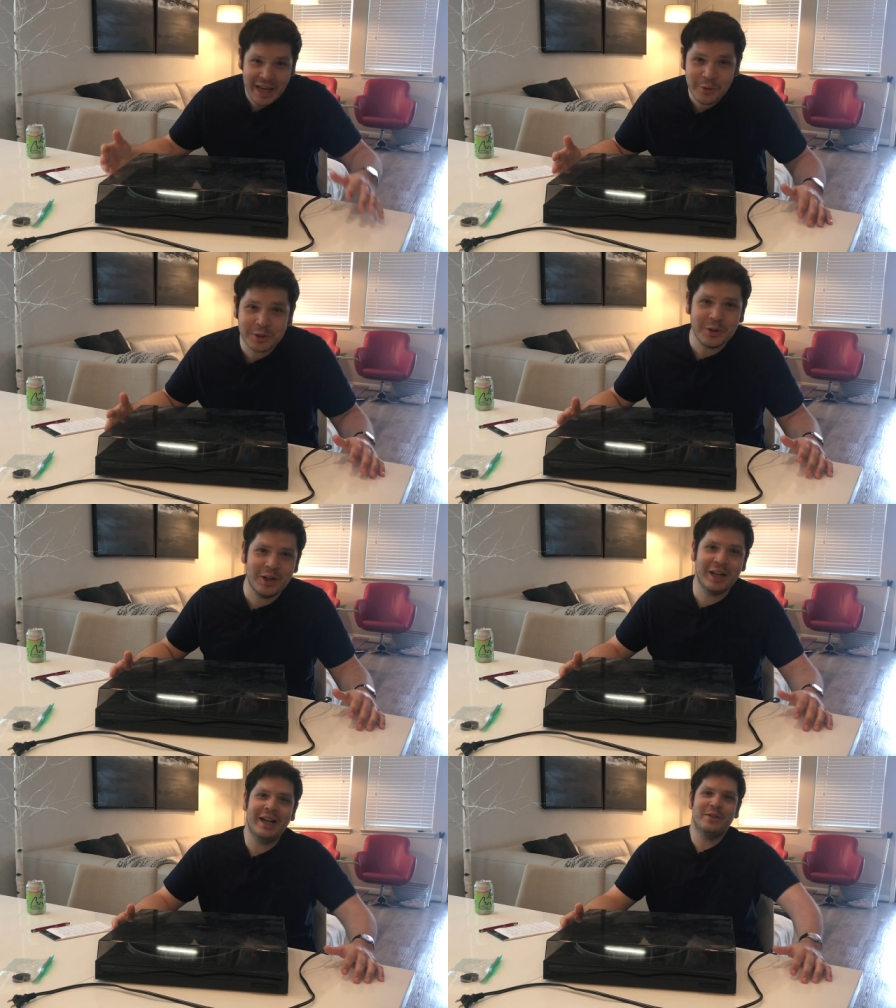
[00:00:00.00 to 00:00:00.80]
Hey, what's going
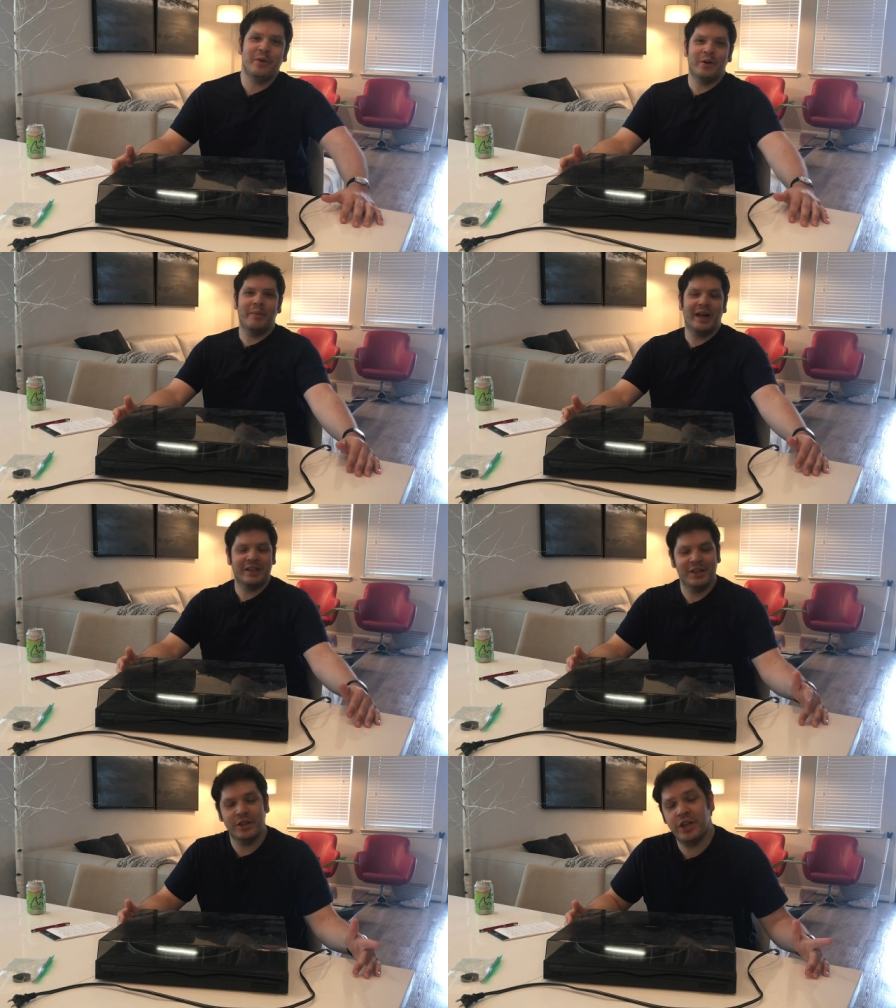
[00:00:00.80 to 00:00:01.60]
on guys? Welcome
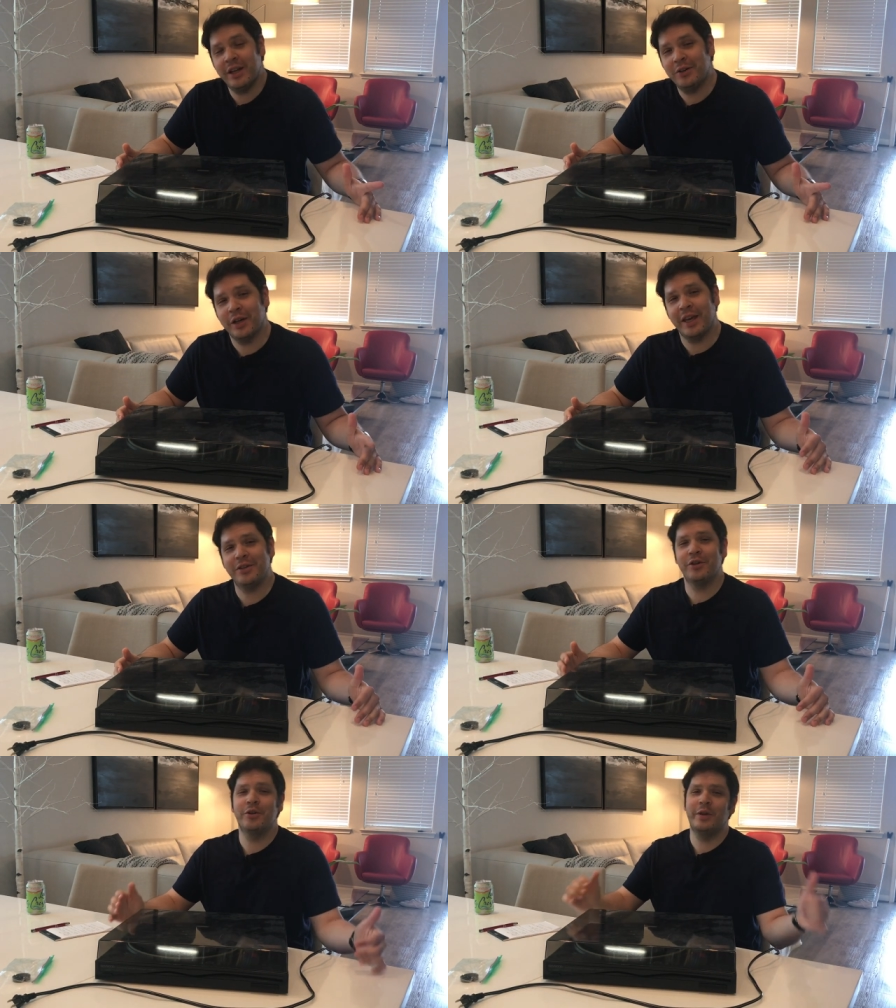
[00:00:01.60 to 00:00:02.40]
back to the channel. In
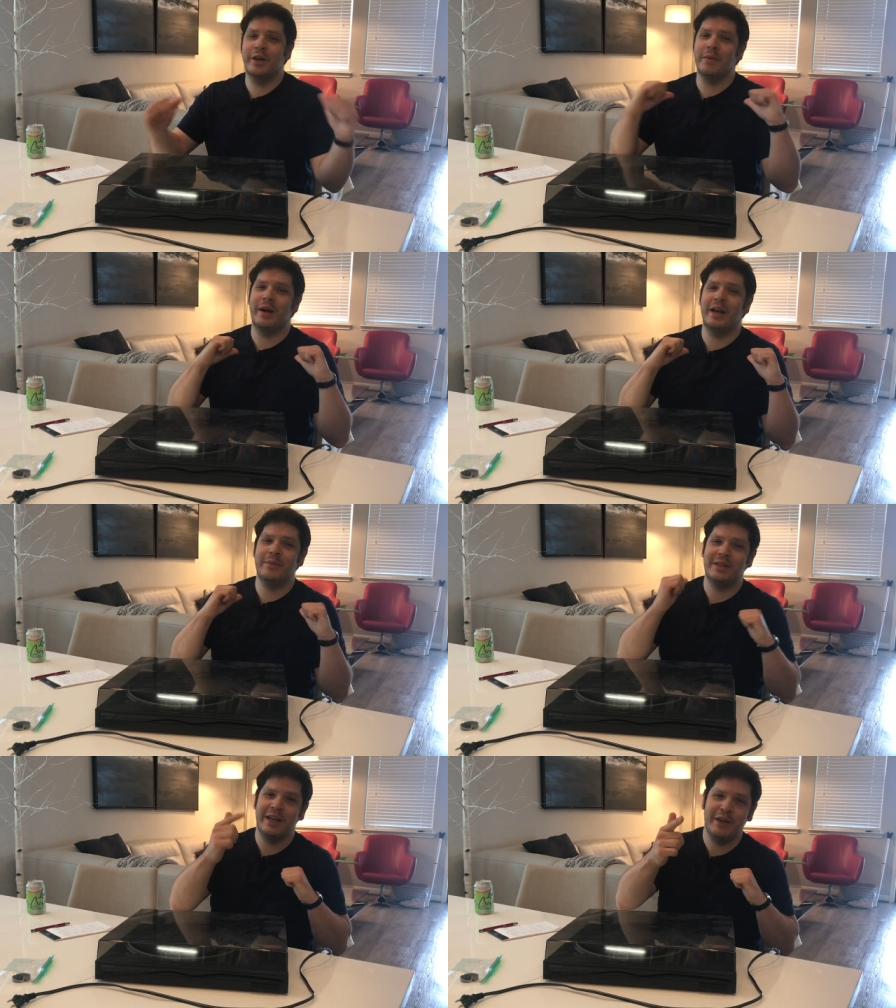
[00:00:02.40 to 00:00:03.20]
case you're new here, my
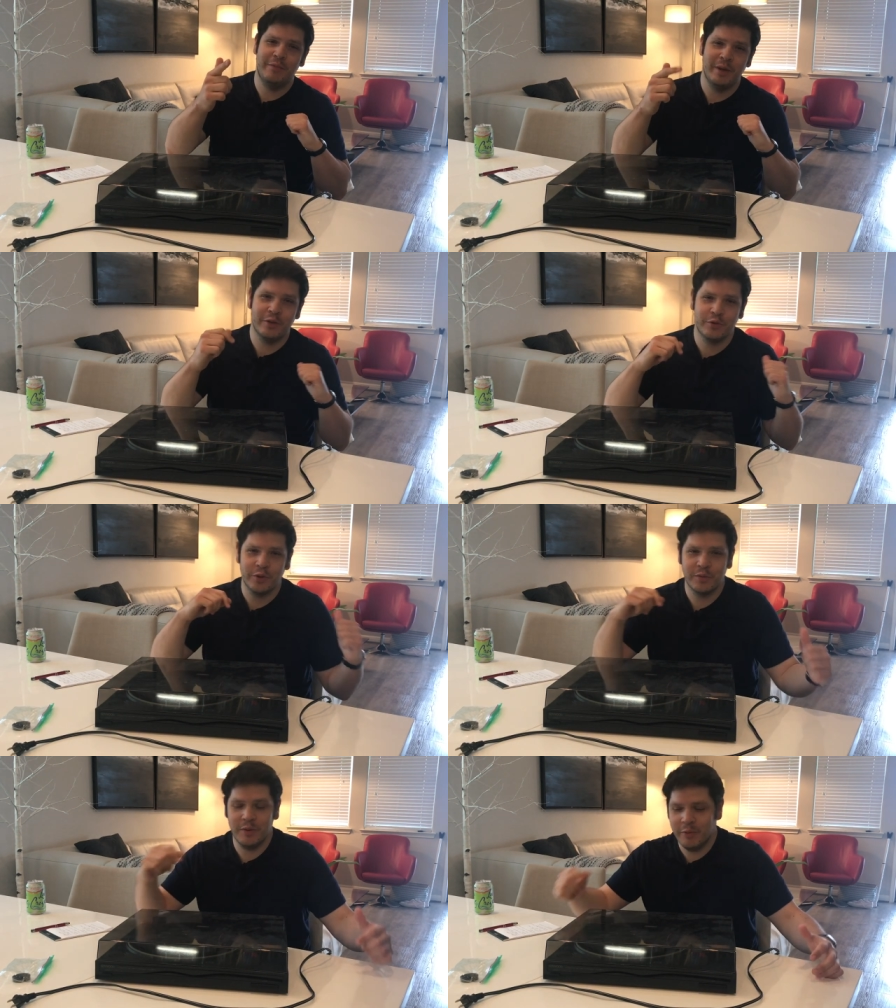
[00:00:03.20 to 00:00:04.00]
name is Dave. May the
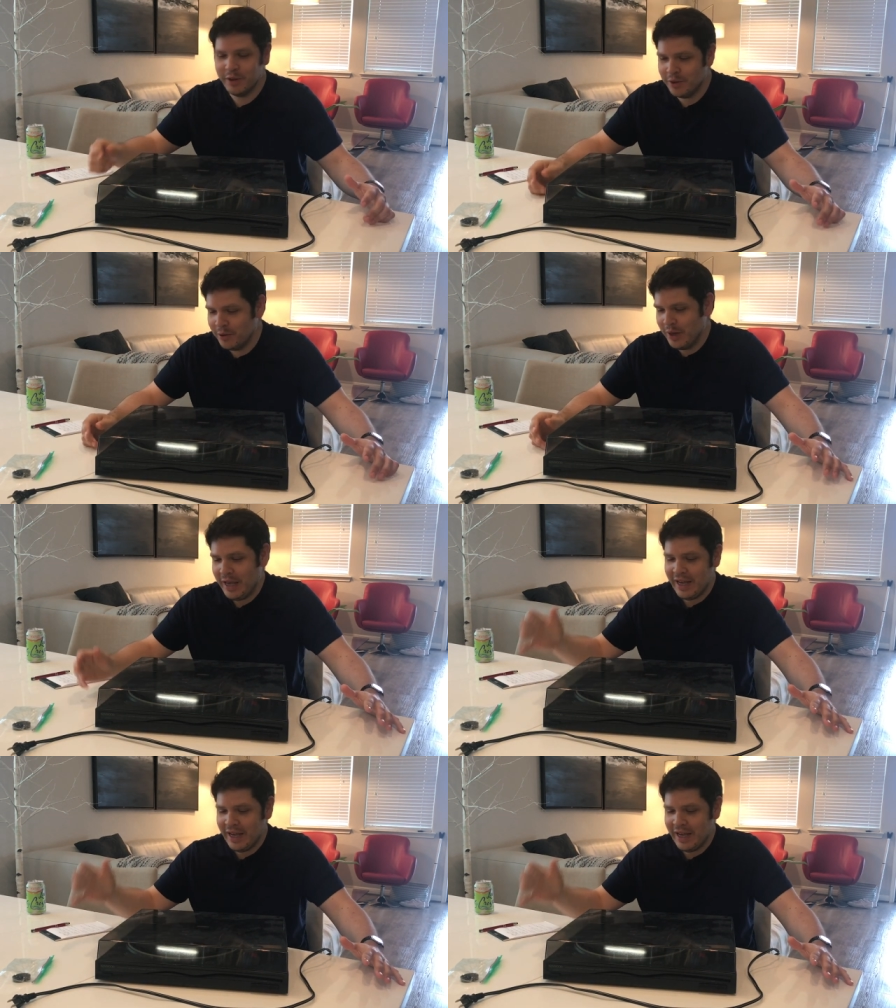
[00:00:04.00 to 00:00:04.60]
Schwartz be with you.